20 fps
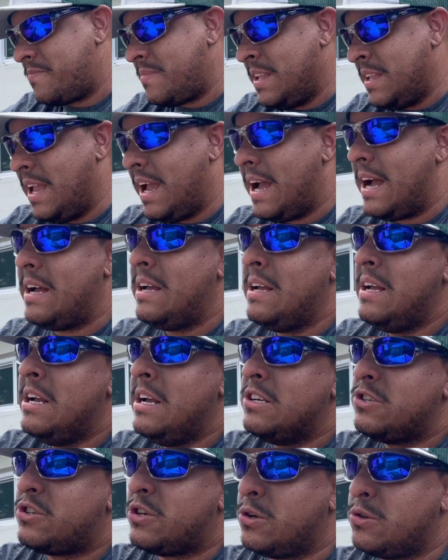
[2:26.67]
Yeah,
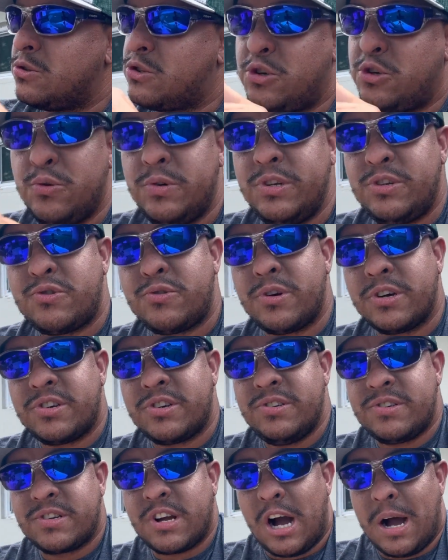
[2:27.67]
so 2
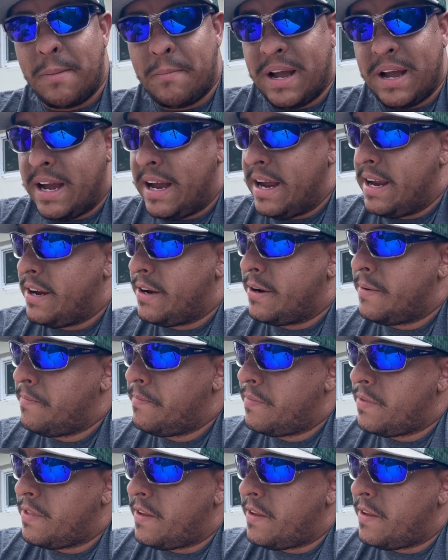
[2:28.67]
instructions caught my eye here.